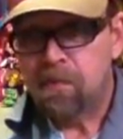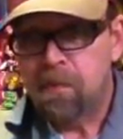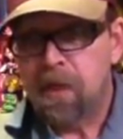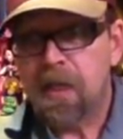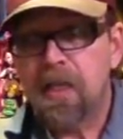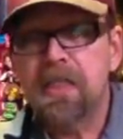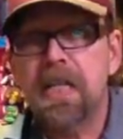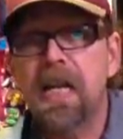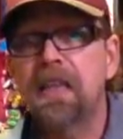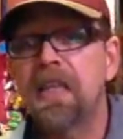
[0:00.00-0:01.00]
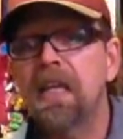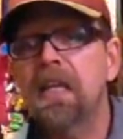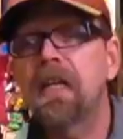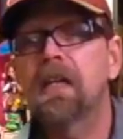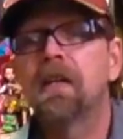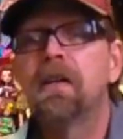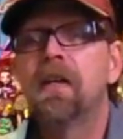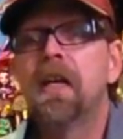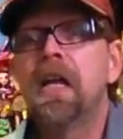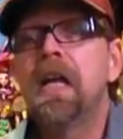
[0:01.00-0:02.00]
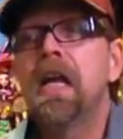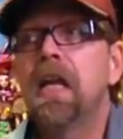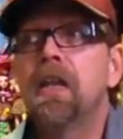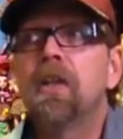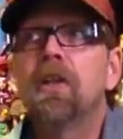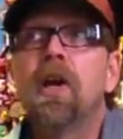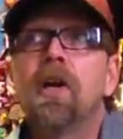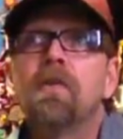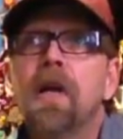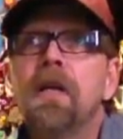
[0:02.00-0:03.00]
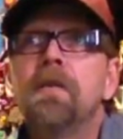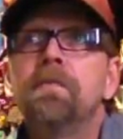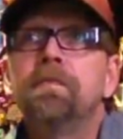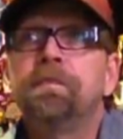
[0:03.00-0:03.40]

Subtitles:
because I think in the long run,